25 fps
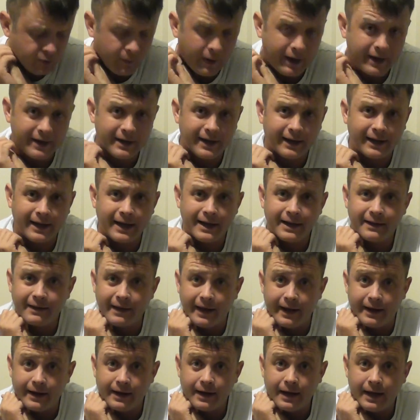why did I get it
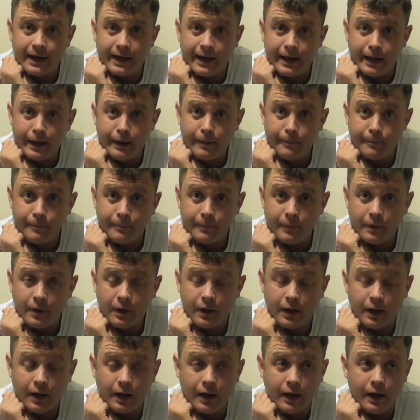then?
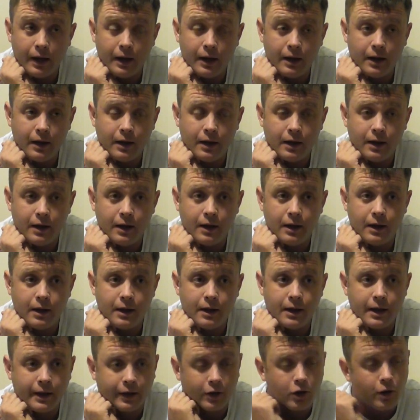
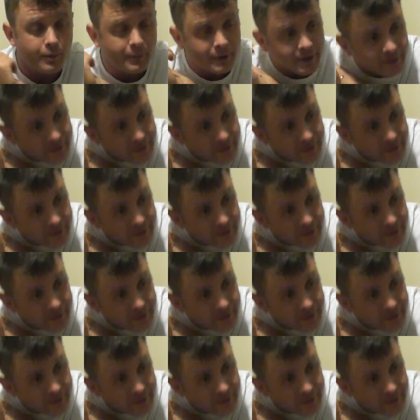It got me